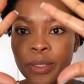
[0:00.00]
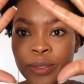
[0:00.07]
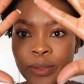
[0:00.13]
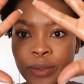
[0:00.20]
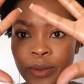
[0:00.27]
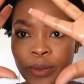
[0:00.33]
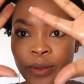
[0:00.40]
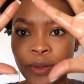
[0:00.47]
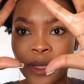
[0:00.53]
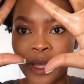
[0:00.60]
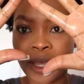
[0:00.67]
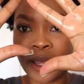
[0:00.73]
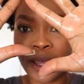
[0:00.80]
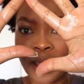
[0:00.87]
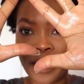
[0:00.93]
So
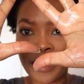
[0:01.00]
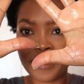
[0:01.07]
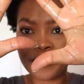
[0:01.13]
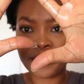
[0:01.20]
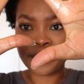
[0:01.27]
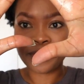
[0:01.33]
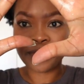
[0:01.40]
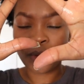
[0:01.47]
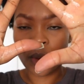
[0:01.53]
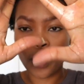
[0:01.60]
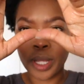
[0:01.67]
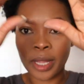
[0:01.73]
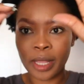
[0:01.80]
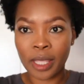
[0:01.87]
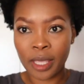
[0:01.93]
I have
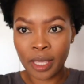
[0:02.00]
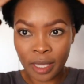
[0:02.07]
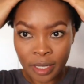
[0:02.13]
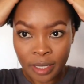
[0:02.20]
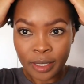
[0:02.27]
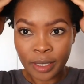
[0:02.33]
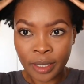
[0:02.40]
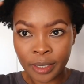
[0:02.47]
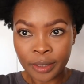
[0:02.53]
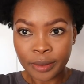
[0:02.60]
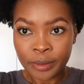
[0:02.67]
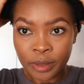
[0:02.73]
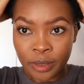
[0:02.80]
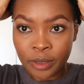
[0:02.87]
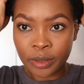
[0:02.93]
oil here.
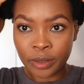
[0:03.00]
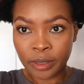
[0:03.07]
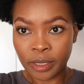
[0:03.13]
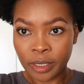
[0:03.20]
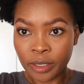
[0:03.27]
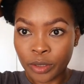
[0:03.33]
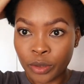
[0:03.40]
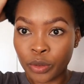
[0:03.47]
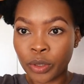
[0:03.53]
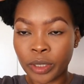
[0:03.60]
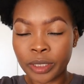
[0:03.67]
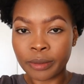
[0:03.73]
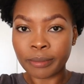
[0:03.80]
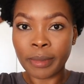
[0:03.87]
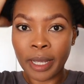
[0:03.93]
Just gonna
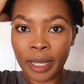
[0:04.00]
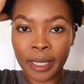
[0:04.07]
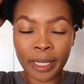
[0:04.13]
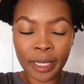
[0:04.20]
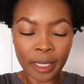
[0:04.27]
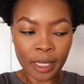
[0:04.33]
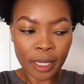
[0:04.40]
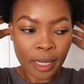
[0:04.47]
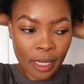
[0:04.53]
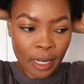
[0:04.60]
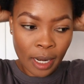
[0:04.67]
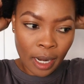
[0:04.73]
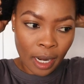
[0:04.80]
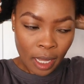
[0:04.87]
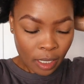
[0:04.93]
stretch my hair
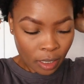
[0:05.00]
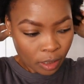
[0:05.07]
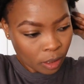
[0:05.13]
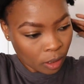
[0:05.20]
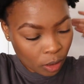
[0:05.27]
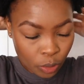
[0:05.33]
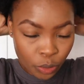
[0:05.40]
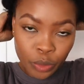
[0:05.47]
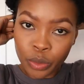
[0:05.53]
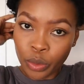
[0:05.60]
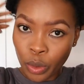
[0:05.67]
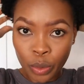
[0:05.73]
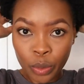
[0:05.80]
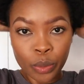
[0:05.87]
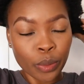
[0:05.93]
like
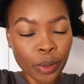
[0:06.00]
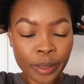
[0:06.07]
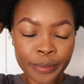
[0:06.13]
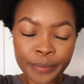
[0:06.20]
so